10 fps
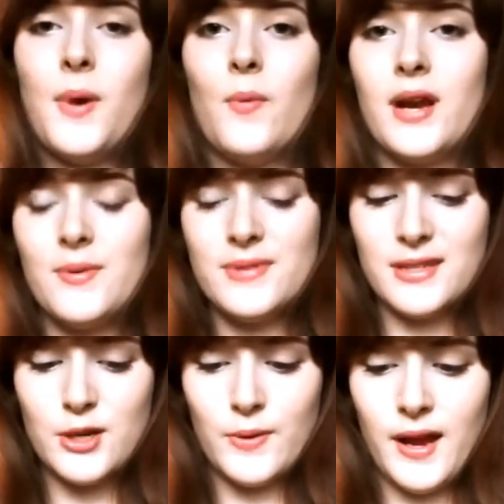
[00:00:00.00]
But when I was
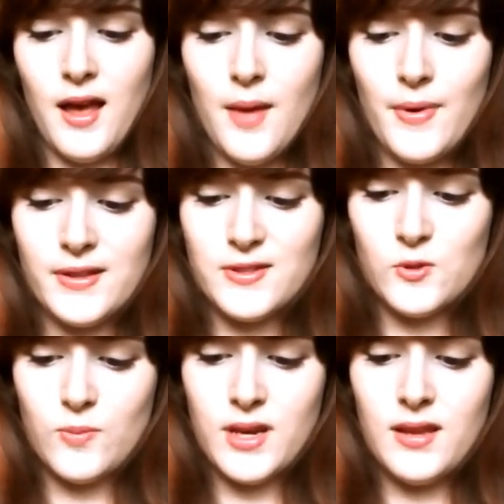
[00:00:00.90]
in Korea, I bought
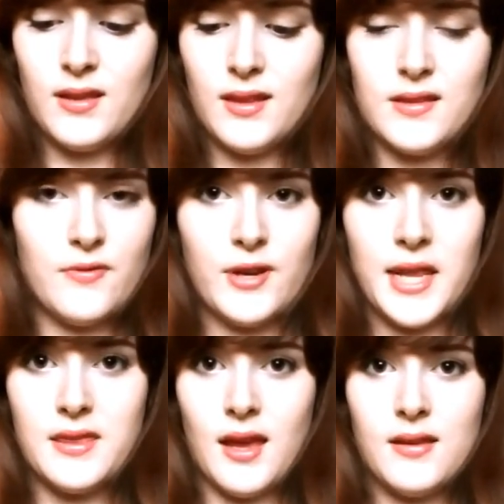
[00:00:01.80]
so many like
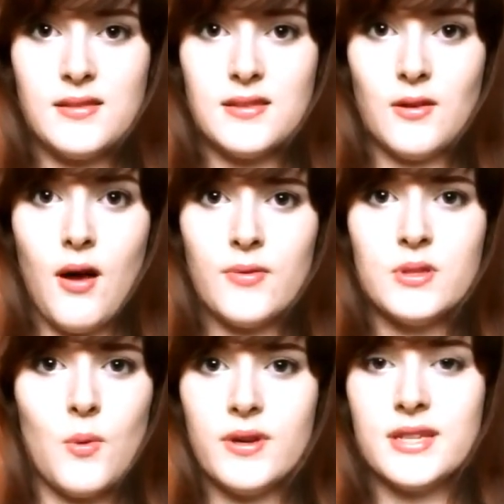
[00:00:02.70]
different things, so I
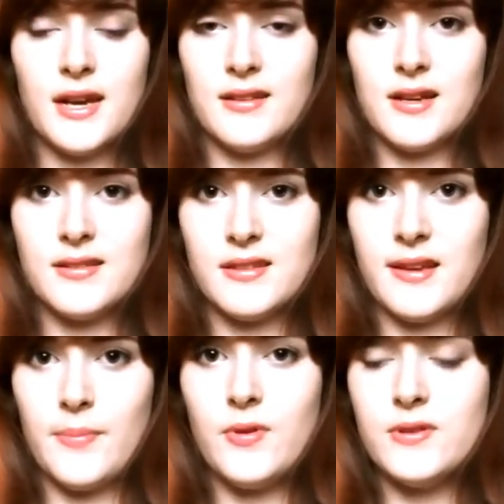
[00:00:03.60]
was always getting tons of
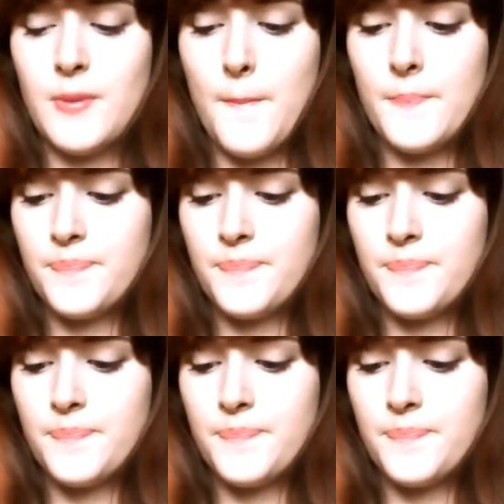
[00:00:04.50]
samples.